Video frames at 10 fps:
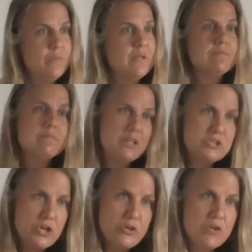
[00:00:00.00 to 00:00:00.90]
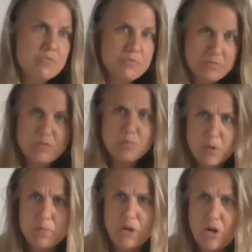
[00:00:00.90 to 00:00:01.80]
where they turn off, you
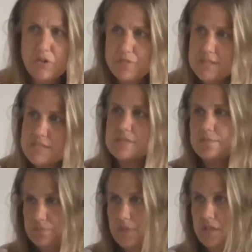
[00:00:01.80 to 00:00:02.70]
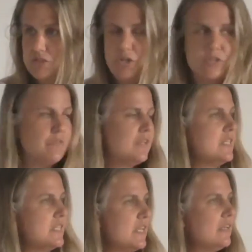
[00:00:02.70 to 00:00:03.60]
probably heard of this, where they turn off the
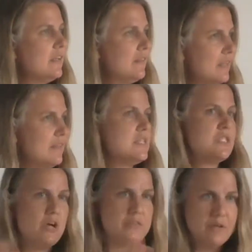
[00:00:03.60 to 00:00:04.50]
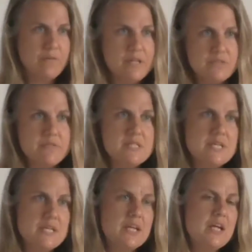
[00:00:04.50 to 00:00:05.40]
internet and then they start the Great
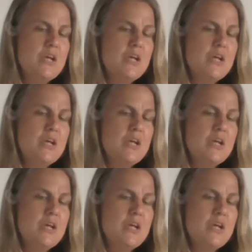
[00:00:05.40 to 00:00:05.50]
Reset.